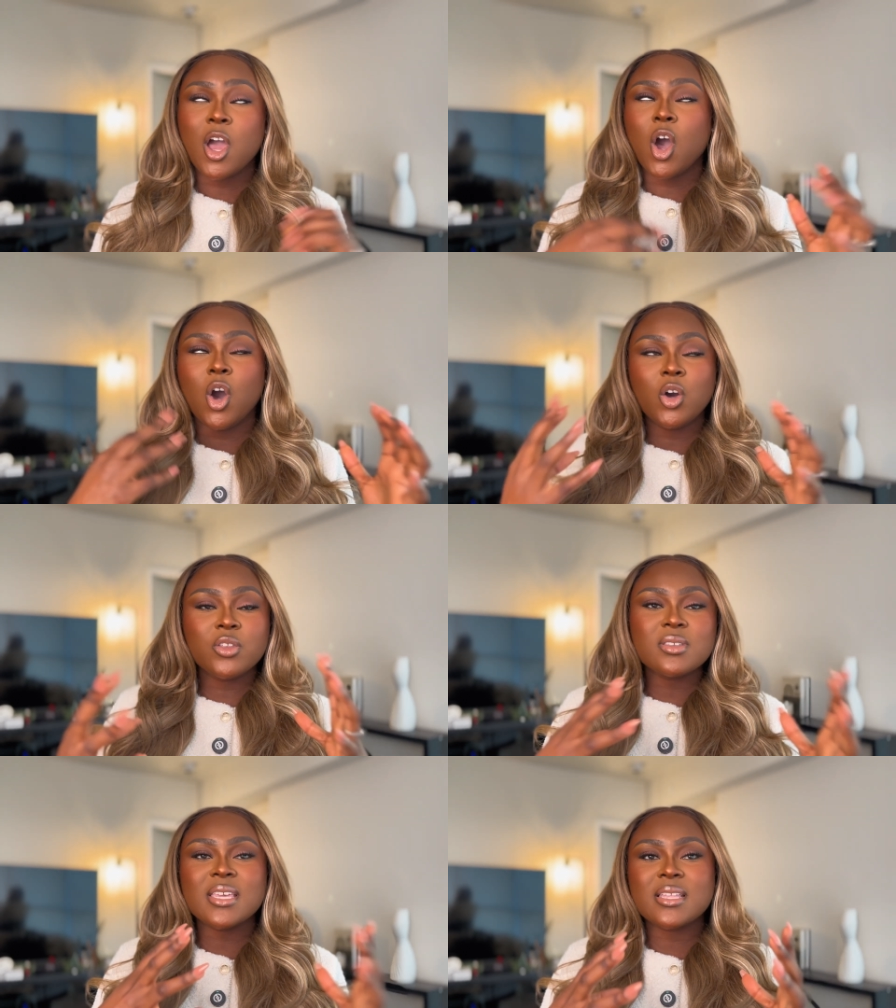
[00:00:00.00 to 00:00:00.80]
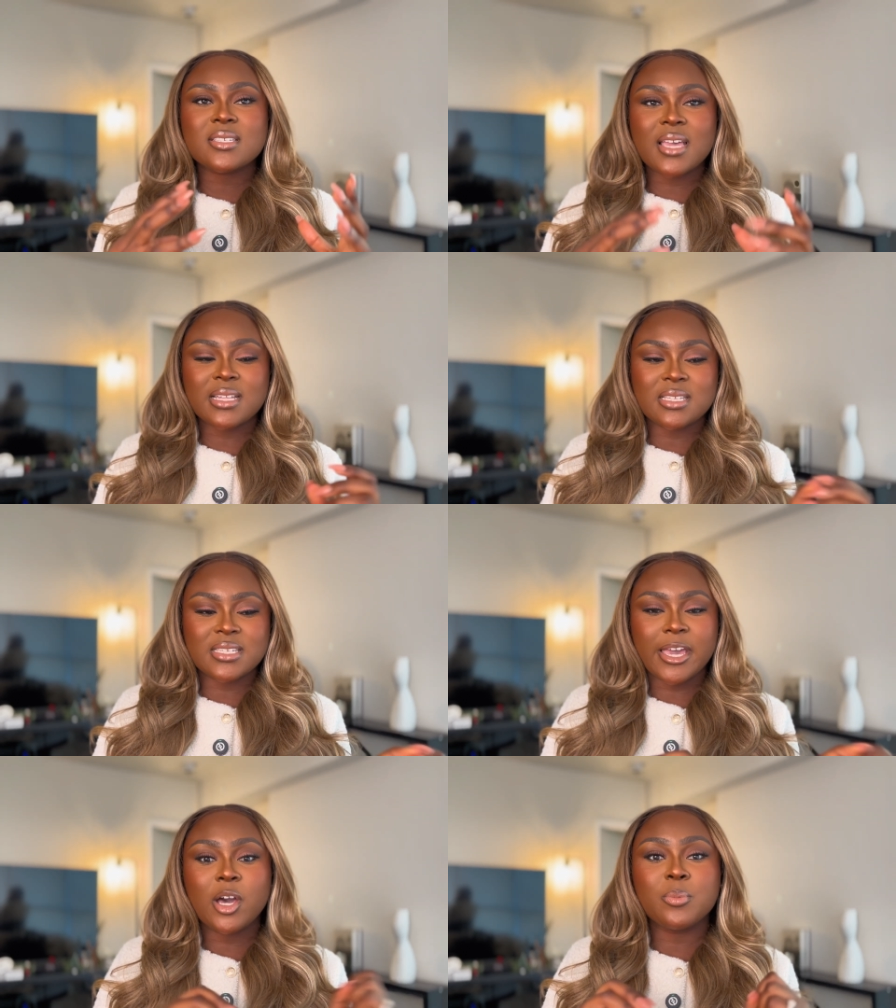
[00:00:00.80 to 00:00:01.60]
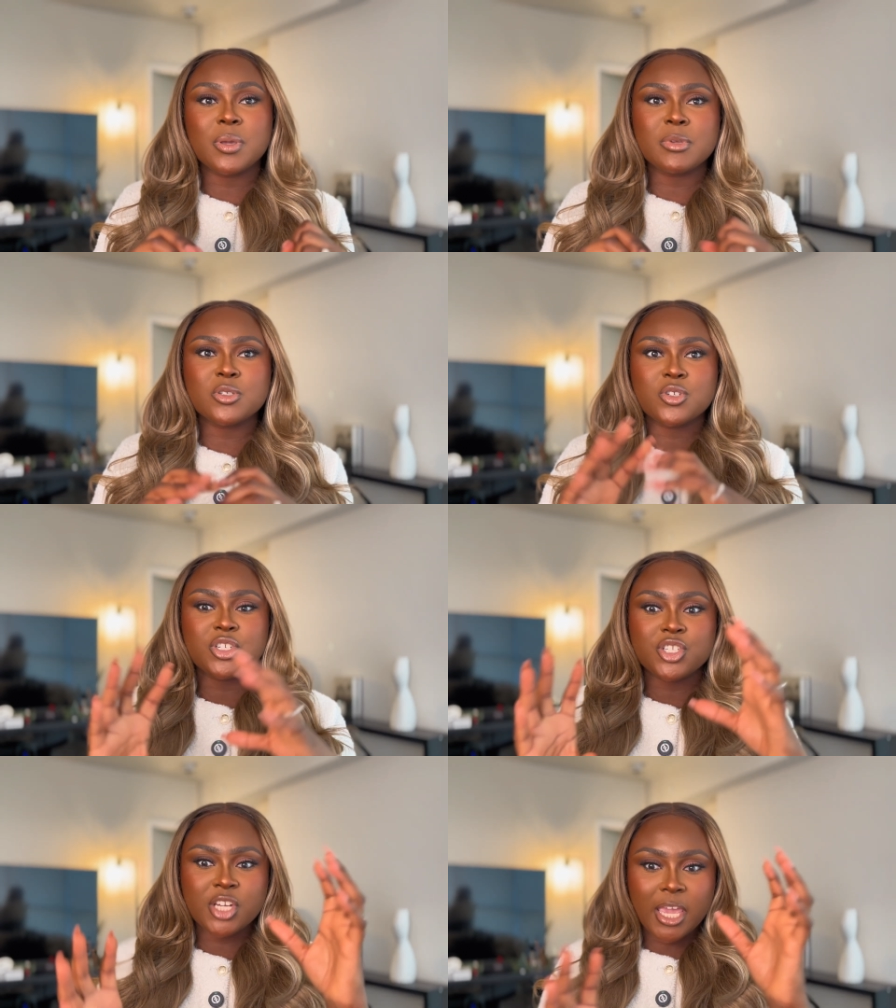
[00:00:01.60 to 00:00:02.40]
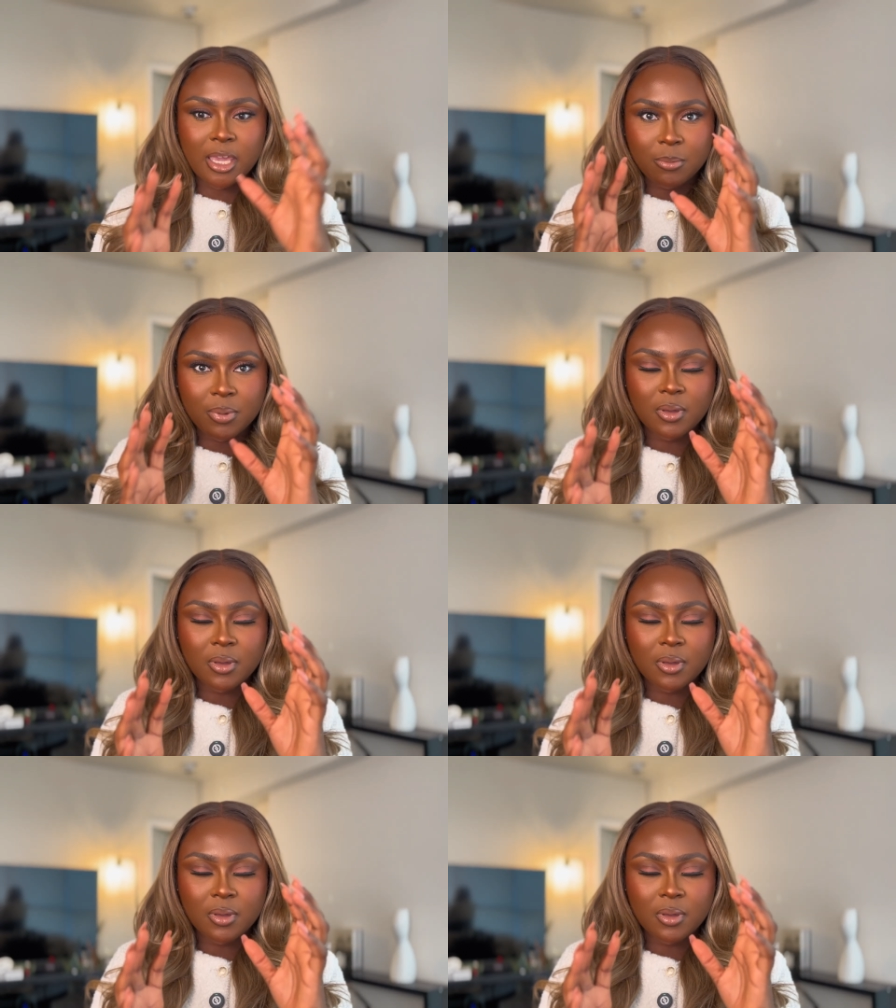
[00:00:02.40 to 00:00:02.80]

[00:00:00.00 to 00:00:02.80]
All this insight is helping me to shape